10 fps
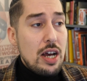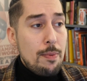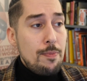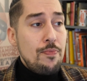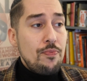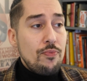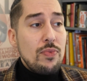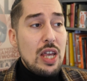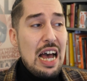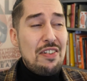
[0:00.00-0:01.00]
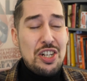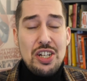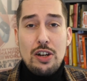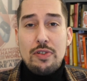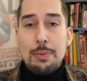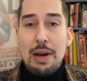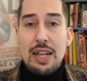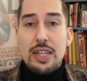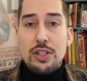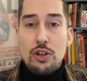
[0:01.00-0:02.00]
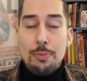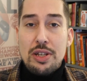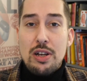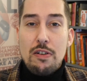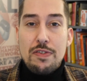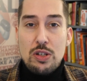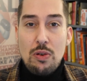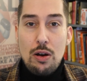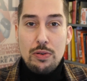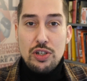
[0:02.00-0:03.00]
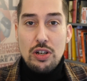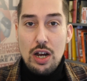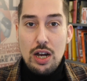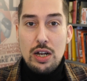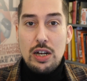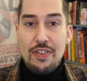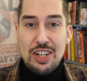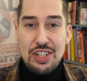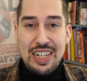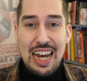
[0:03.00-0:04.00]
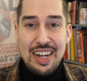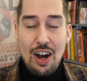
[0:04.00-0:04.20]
I have actually done a really bad tattoo on myself as well, which I've actually had it